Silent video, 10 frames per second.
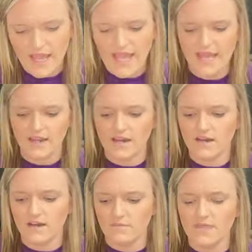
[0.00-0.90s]
And
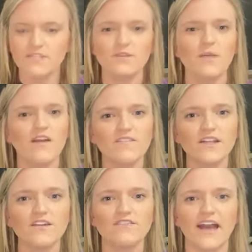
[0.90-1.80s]
um, these are
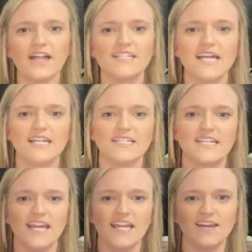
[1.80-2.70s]
perfect little Valentine's
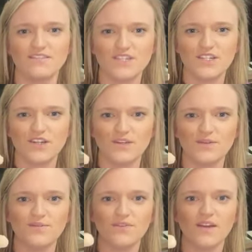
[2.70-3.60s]
Day gifts
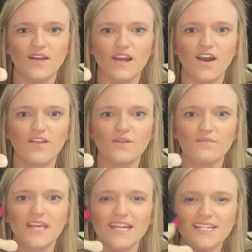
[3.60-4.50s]
too for all them
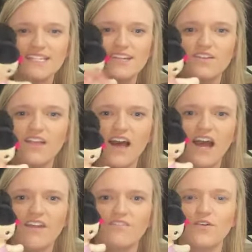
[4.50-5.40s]
kids in your
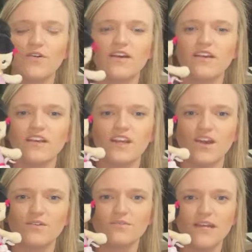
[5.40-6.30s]
life or, you
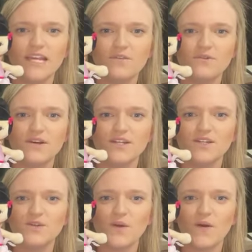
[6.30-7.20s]
know, anyone,
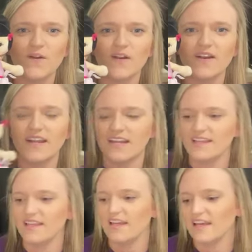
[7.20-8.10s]
your daughter,
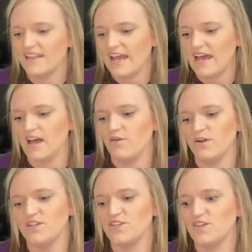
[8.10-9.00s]
anything like that, or
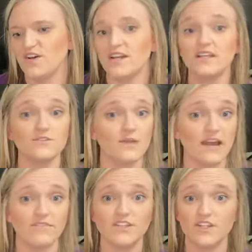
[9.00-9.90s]
your son because we
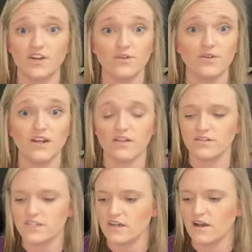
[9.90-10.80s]
have the turtle and other
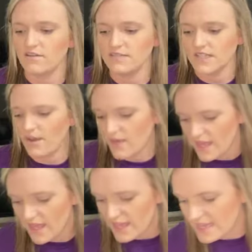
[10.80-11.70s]
stuff. So
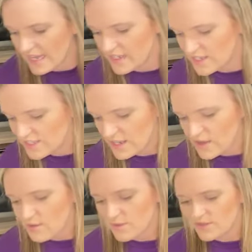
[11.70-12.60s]
that is
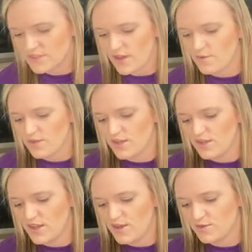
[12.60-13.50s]
so, so
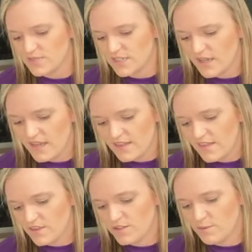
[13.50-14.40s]
cute.
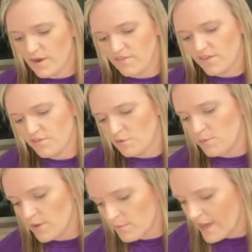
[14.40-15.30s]
Those are perfect for book